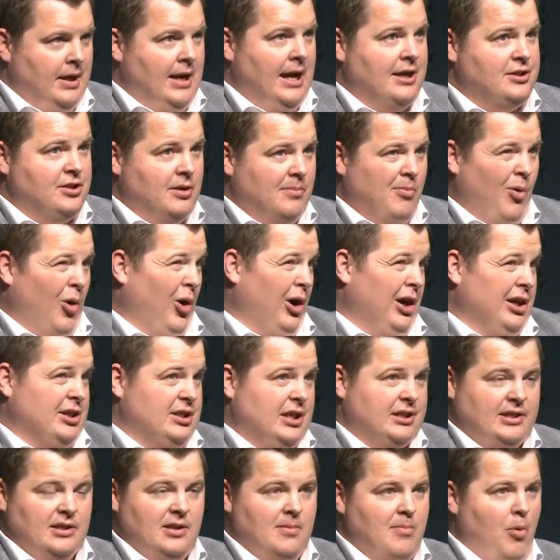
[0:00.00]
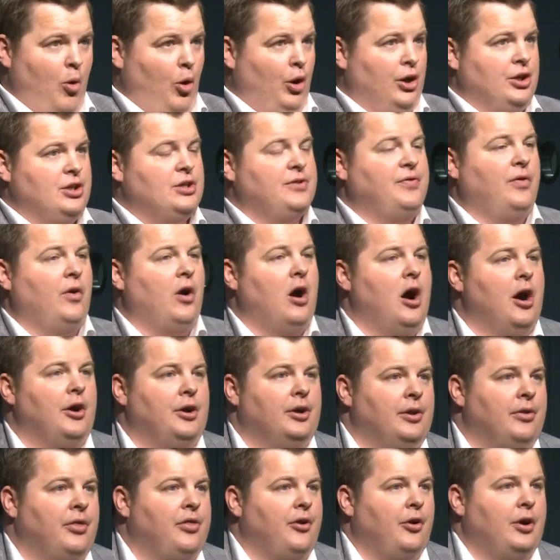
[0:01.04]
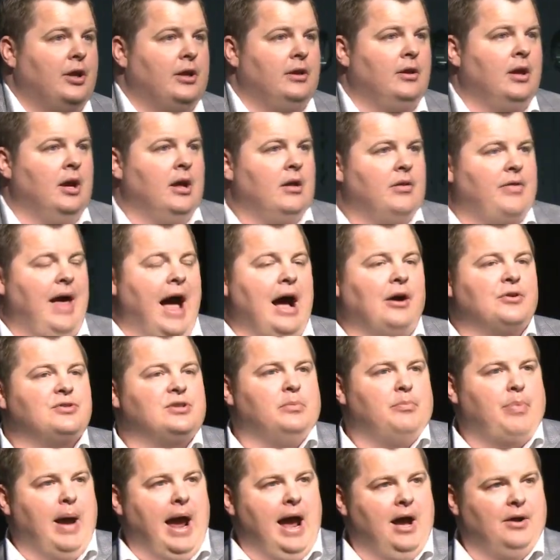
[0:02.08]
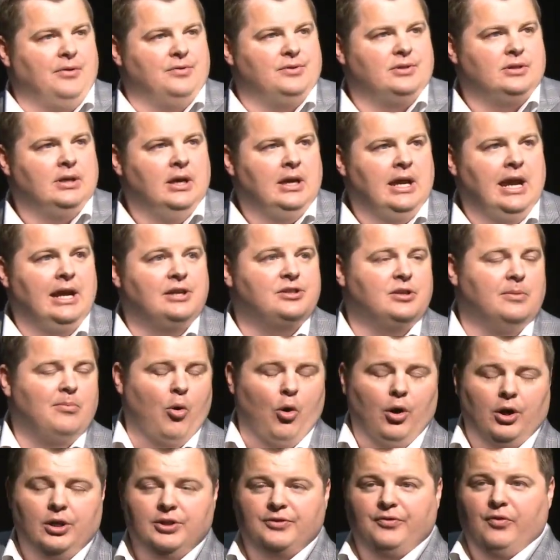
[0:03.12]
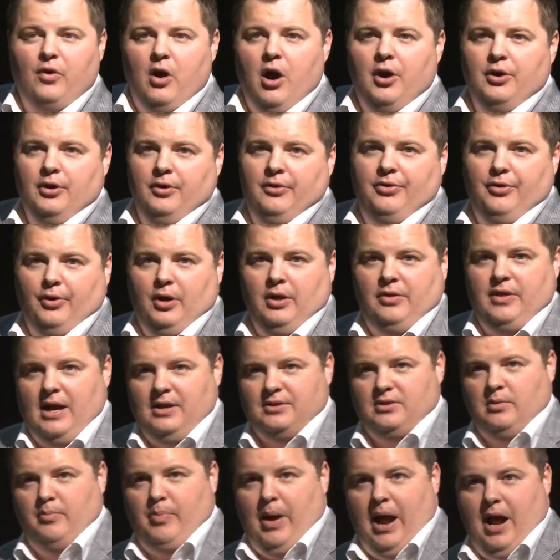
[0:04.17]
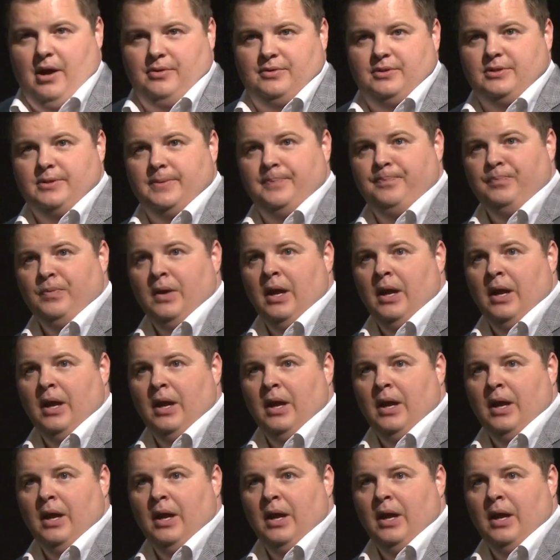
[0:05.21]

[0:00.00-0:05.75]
He has a mortgage. Let's say the mortgage is for 130,000 pounds. He has a mortgage for 130,000 pounds.